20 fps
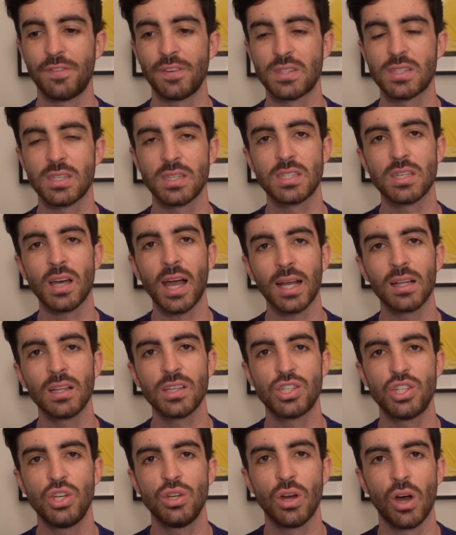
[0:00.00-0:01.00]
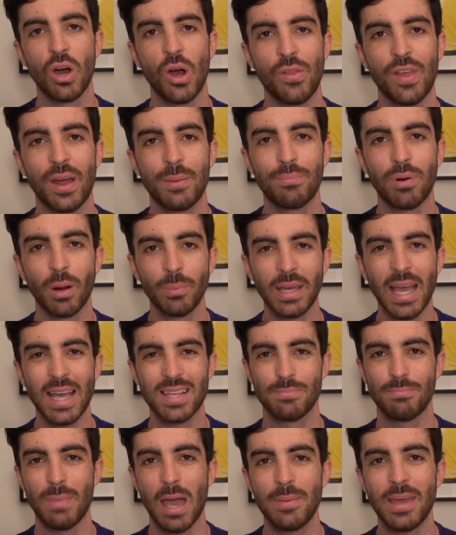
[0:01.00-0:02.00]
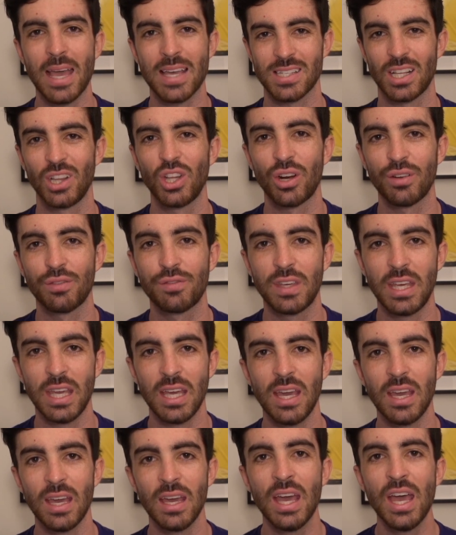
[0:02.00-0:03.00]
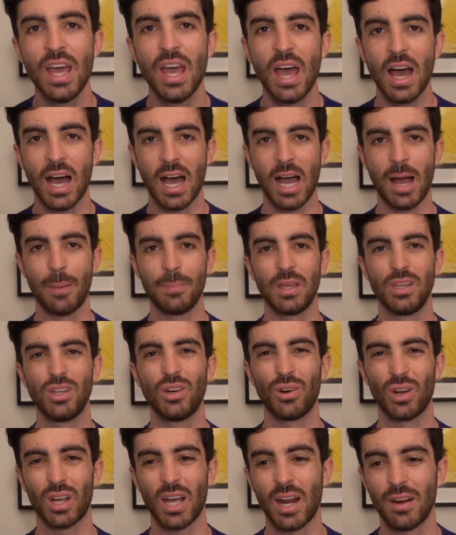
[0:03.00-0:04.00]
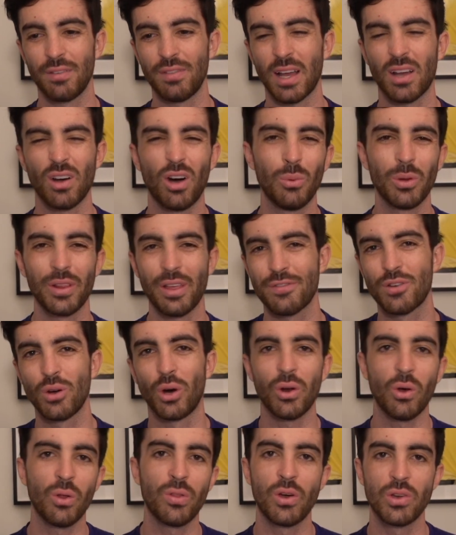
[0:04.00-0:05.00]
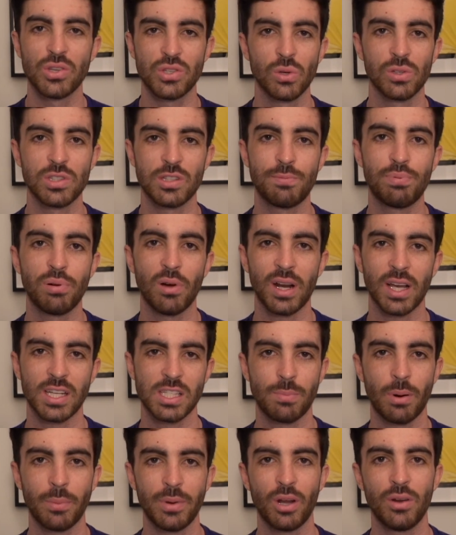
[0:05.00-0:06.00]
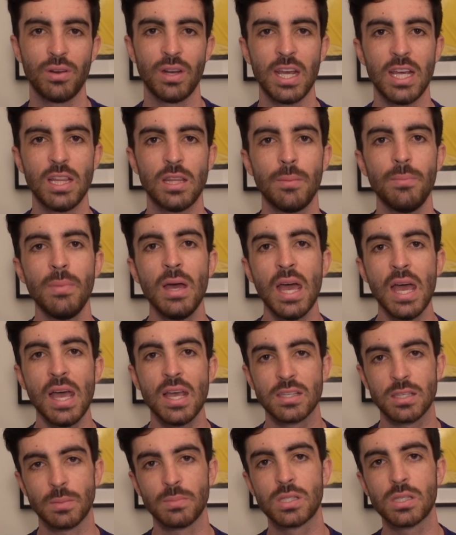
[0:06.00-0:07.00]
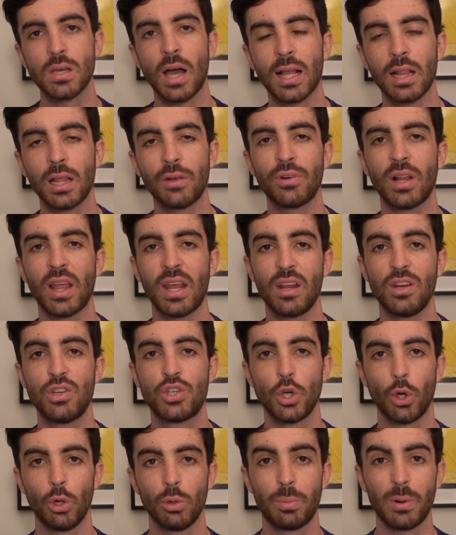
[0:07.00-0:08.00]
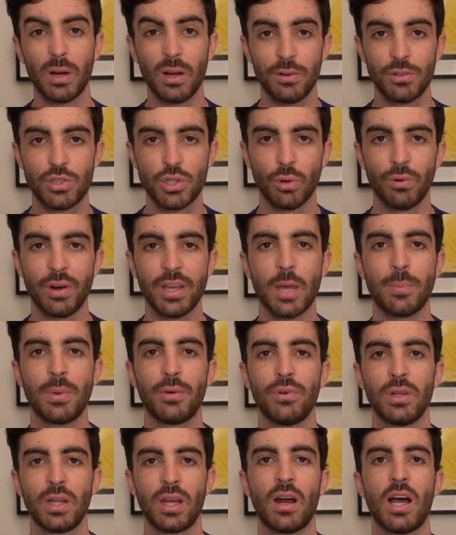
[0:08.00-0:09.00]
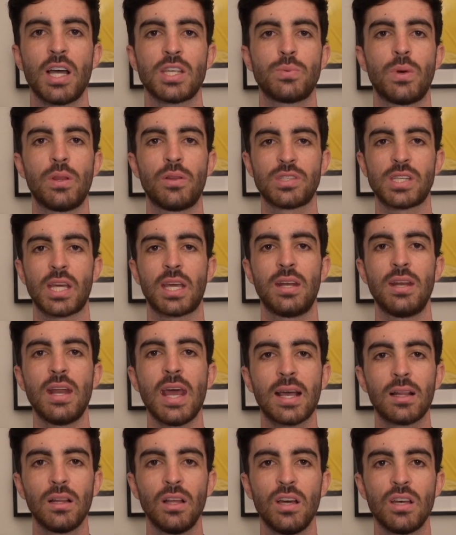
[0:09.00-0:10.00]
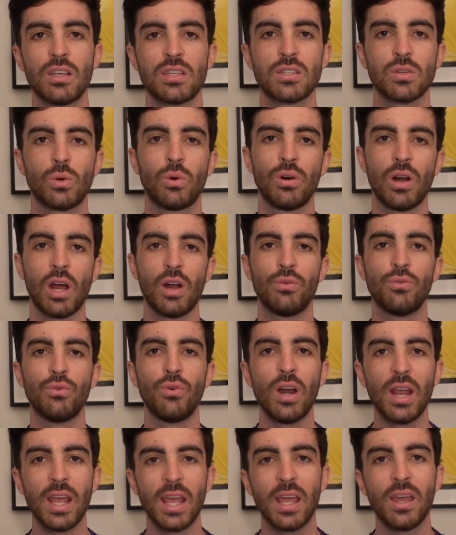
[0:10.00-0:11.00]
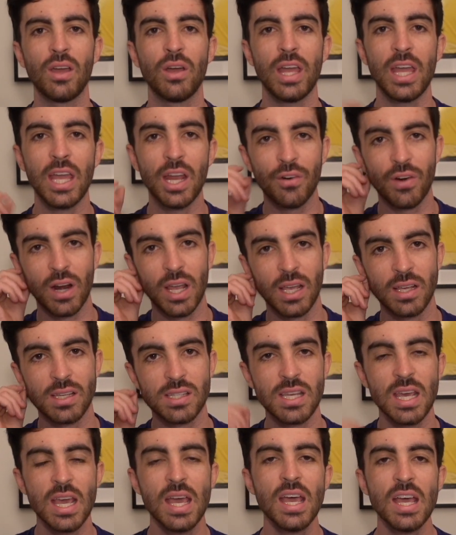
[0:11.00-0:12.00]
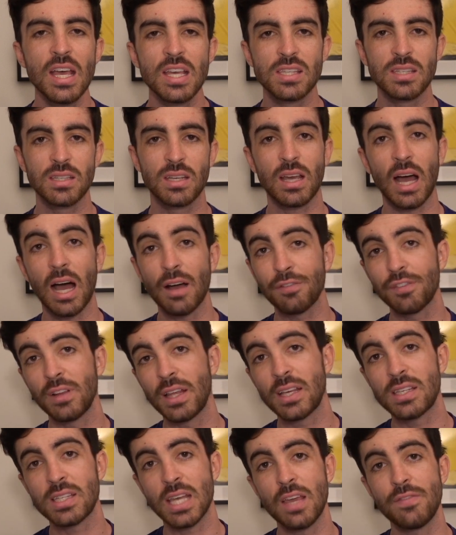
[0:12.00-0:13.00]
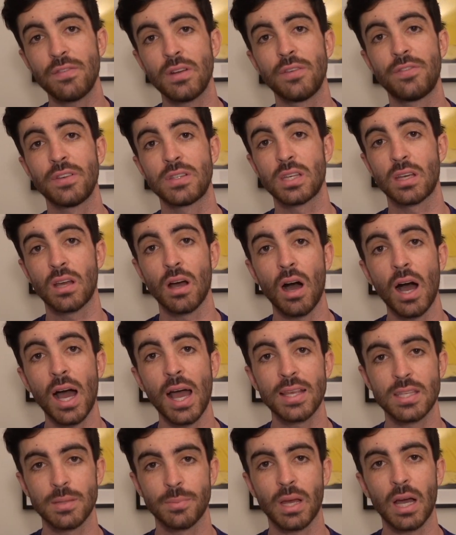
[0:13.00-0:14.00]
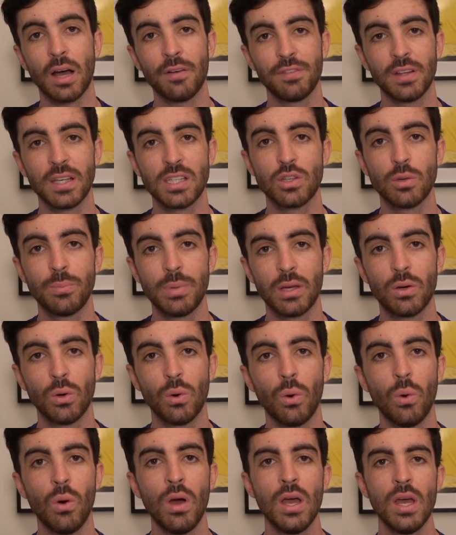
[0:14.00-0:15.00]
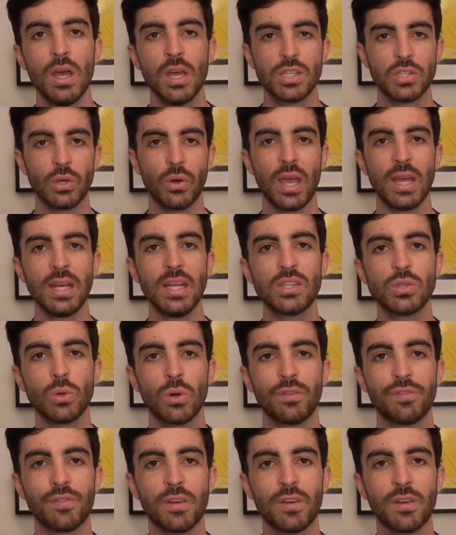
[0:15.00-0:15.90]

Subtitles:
it's a cyclist you know that probably has a lot of gear, and you're kind of like, oh well, they've got all those sorts of products, they probably don't need them. Some cycling related jewelry can be really nice, whether it's like a necklace or a ring, earrings, cufflinks. Even if it's a guy, some cufflinks could be cool. So any sort